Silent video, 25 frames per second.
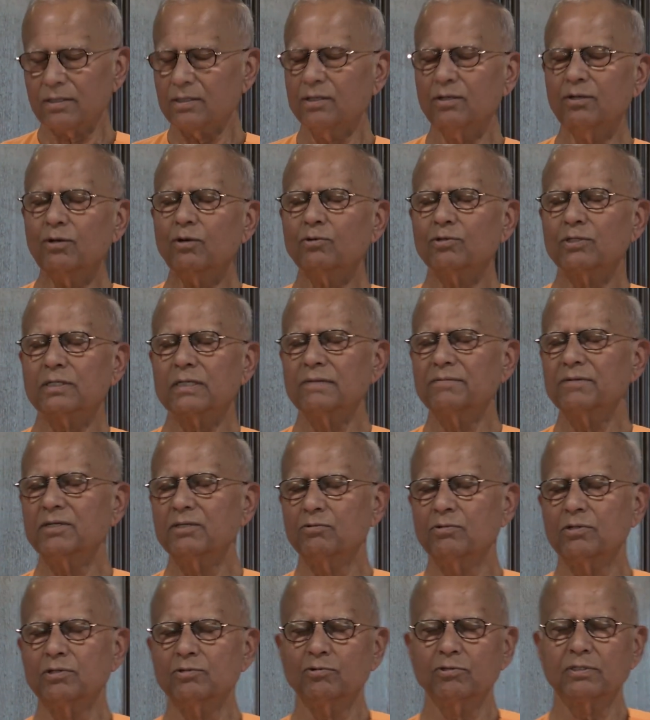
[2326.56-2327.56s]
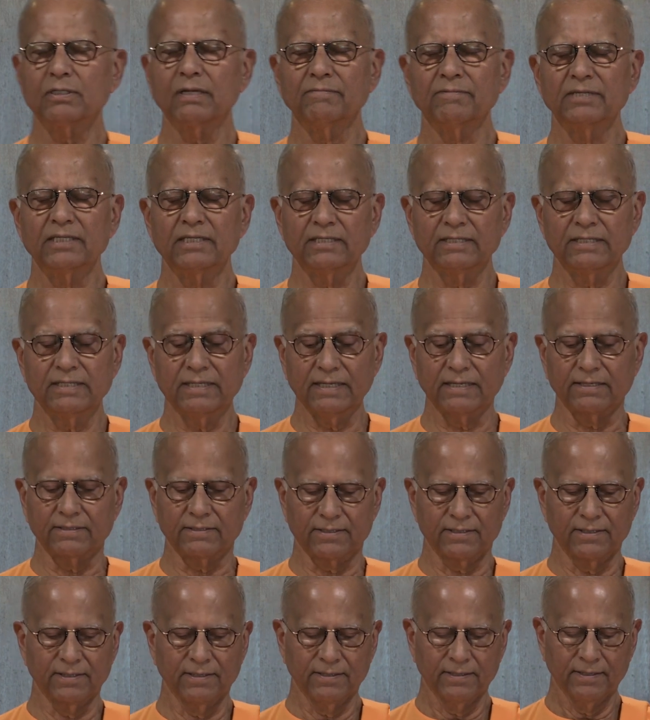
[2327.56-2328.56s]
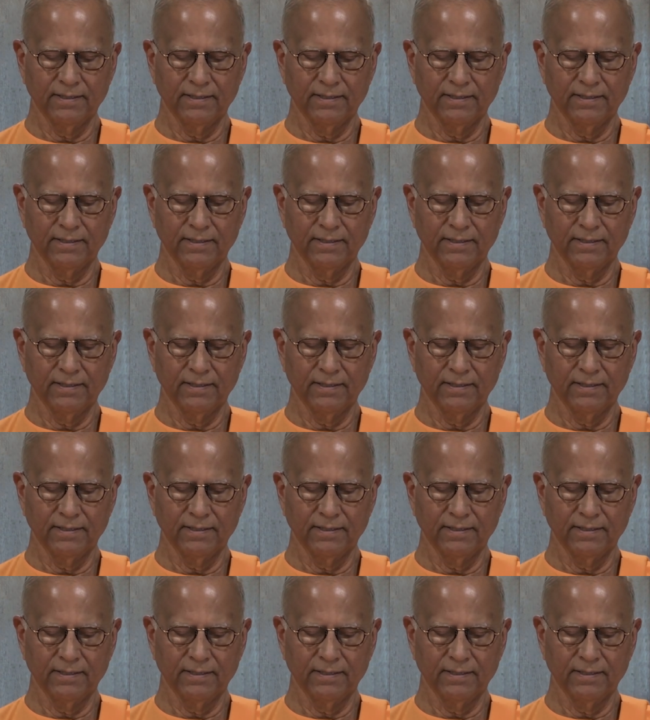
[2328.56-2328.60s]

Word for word: No, 71 to 76.